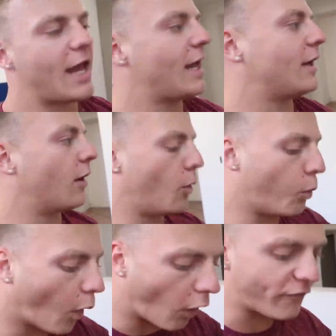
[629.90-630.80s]

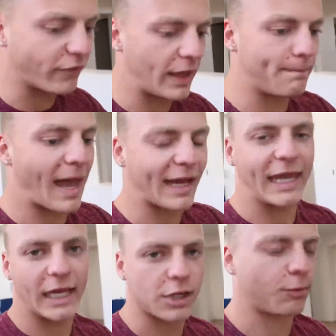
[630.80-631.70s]
a wall flip, back
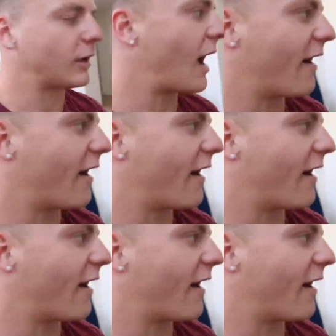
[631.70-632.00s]
handspring,